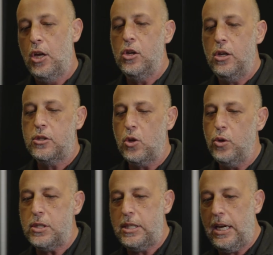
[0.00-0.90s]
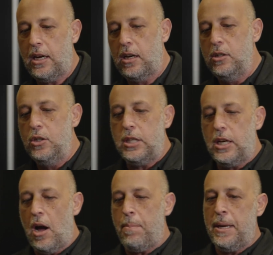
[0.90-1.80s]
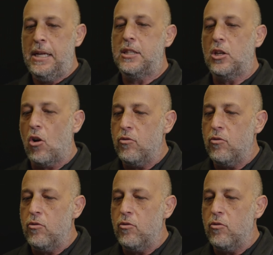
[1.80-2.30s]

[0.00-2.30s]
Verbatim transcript: You, so you see you see companies that are